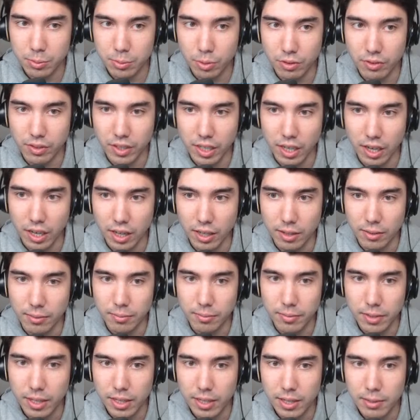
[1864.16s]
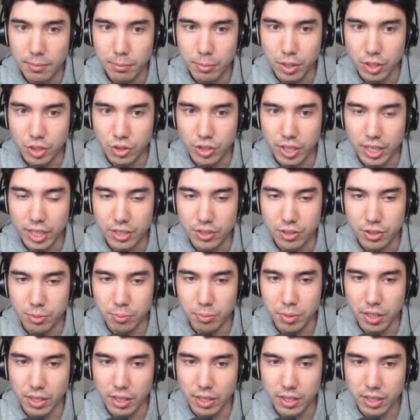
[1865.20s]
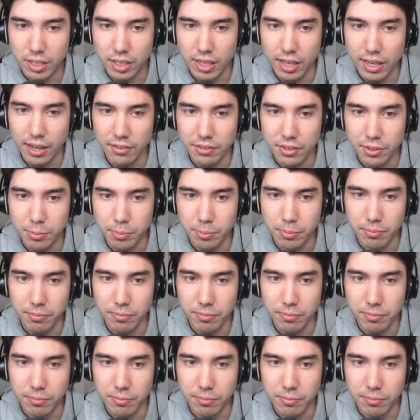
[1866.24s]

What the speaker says: moving on, but Drexel B is gonna have to